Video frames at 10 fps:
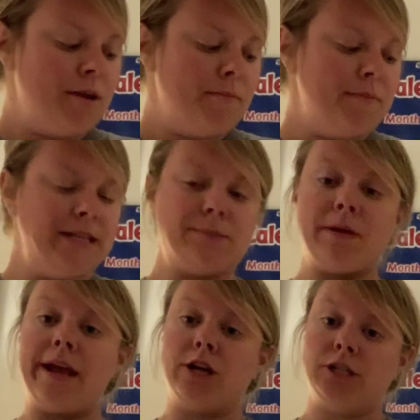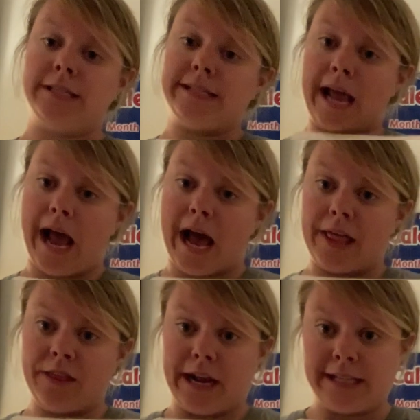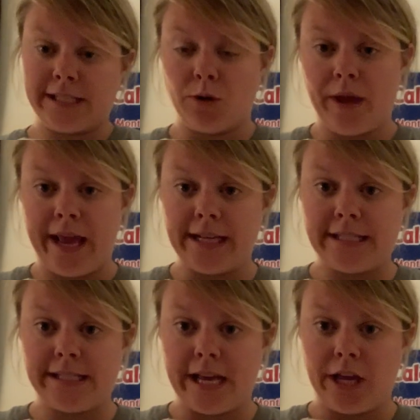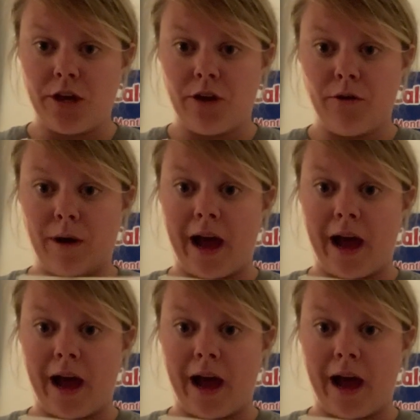Miss Players sad that I still can't see you.